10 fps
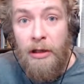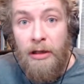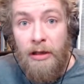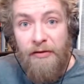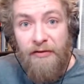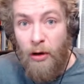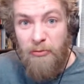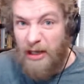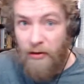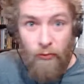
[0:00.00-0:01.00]
so I'm
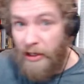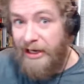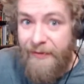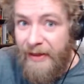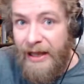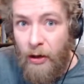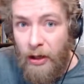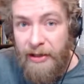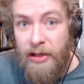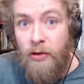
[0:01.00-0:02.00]
going to run in there
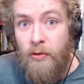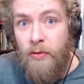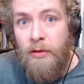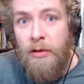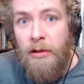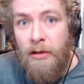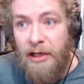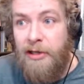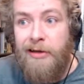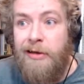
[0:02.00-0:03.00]
at noon.
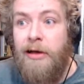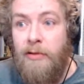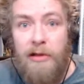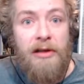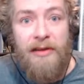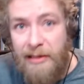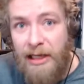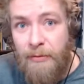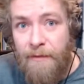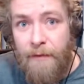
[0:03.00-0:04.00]
Like, you could go look the day
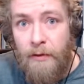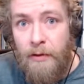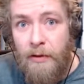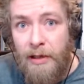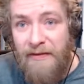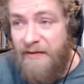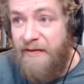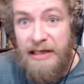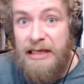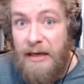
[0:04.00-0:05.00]
before and
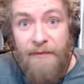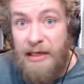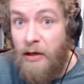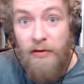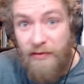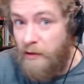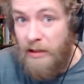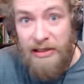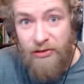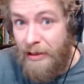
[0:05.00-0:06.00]
see if he goes to
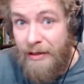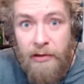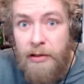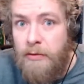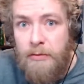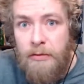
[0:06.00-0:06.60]
lunch around noon.